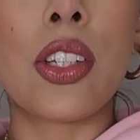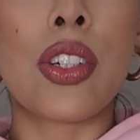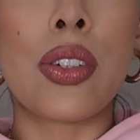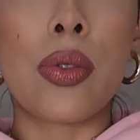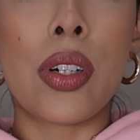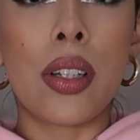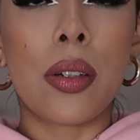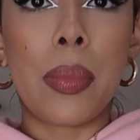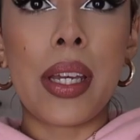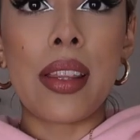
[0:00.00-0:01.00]
the true
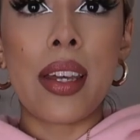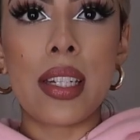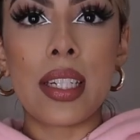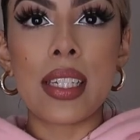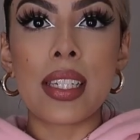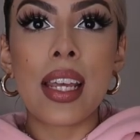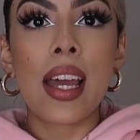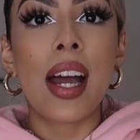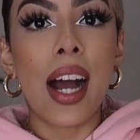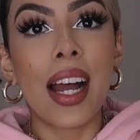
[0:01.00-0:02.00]
color pink that it is.
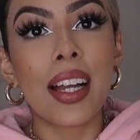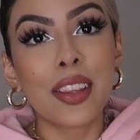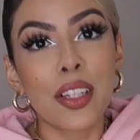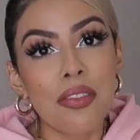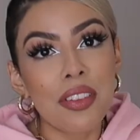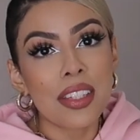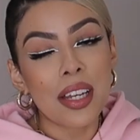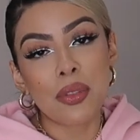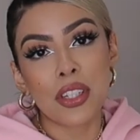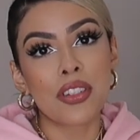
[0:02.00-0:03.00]
I love this.
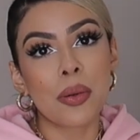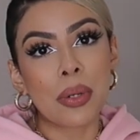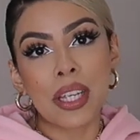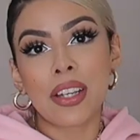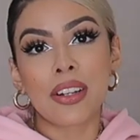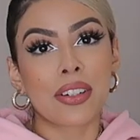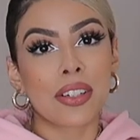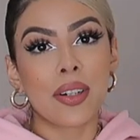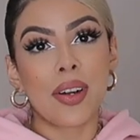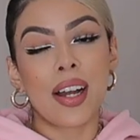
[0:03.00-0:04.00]
I'm such a pink
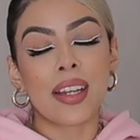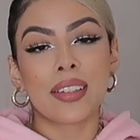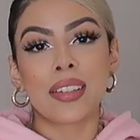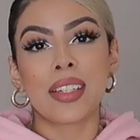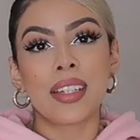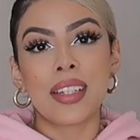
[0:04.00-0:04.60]
girl.